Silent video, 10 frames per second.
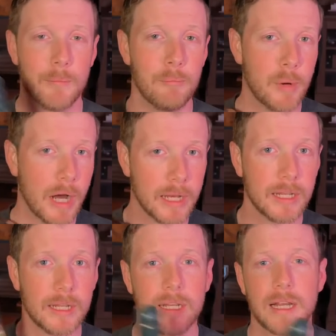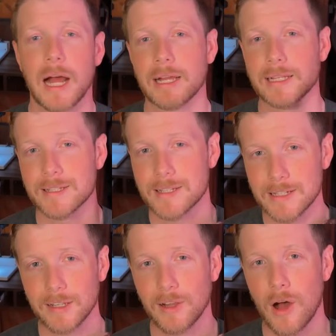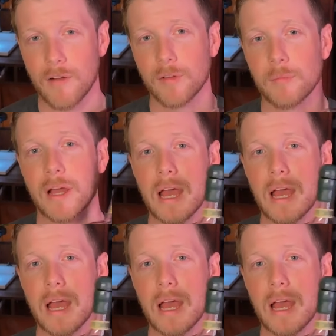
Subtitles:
but I can still offer my